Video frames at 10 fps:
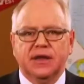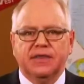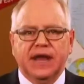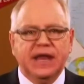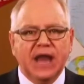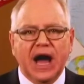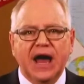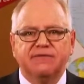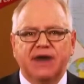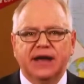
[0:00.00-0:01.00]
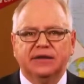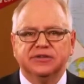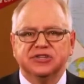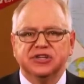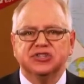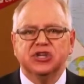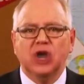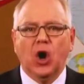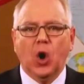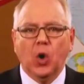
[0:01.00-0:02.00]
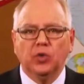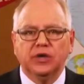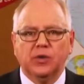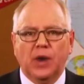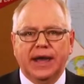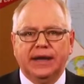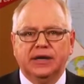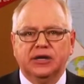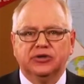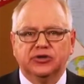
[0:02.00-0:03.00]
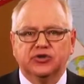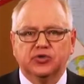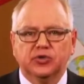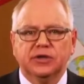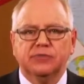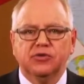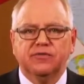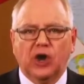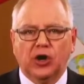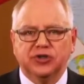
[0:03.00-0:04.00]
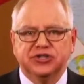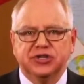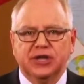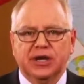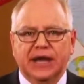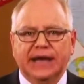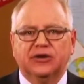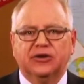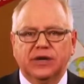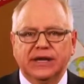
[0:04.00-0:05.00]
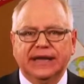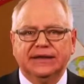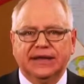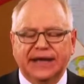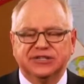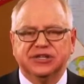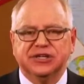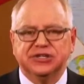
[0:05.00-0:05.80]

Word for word: that nonviolence is the only way to truly move hearts and create lasting